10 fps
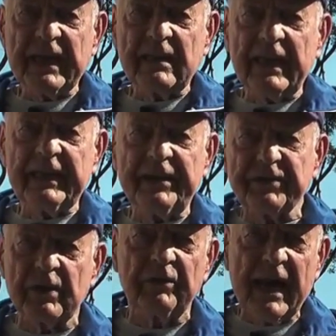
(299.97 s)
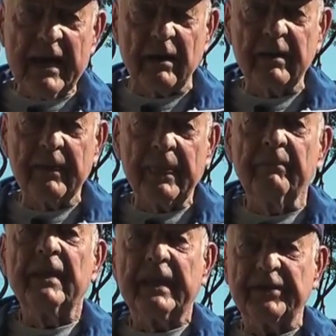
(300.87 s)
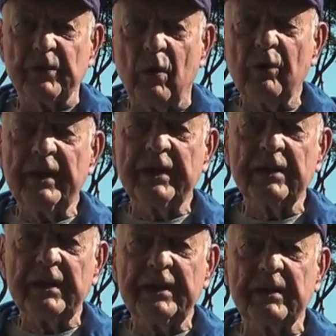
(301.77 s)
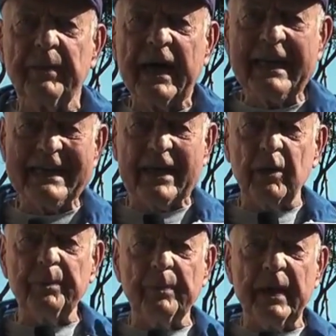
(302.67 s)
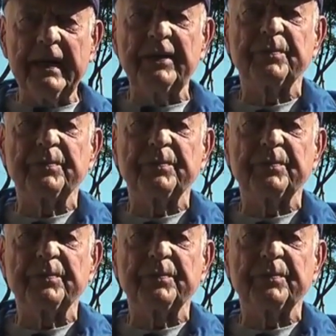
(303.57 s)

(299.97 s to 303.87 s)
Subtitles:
that leg hits the ground, it's already underneath the body, and that upper body is